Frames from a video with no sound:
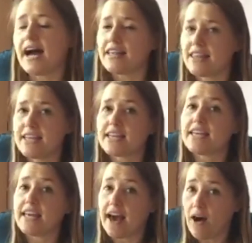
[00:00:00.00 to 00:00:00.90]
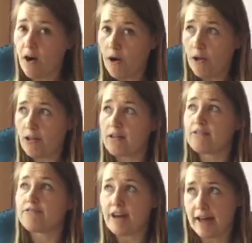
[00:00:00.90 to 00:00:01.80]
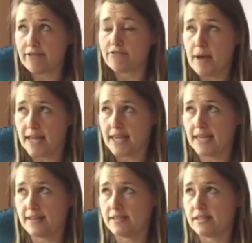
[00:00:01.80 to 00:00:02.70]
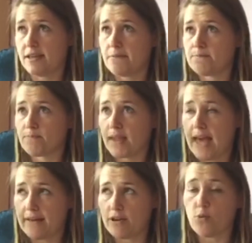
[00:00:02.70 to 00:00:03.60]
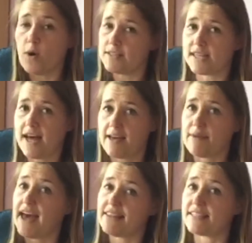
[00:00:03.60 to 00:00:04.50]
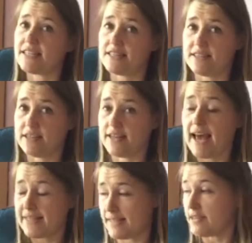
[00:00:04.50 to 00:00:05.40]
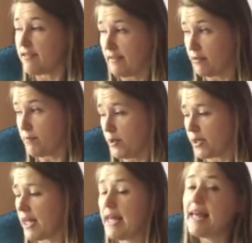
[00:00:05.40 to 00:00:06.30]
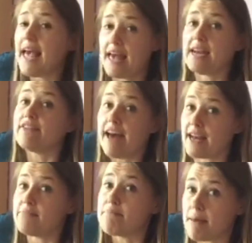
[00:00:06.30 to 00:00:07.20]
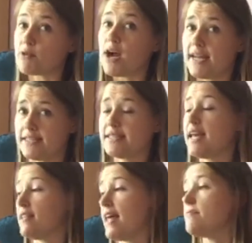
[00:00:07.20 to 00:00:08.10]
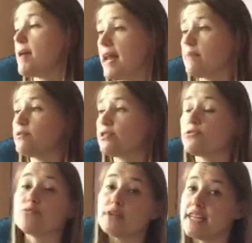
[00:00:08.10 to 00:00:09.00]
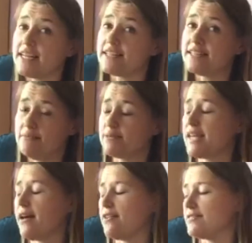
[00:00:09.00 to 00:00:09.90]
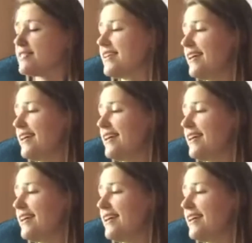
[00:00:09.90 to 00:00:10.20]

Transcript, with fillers: I think all five of my kids have at one time had this their, as their favorite book and have had it memorized and then been able to read it themselves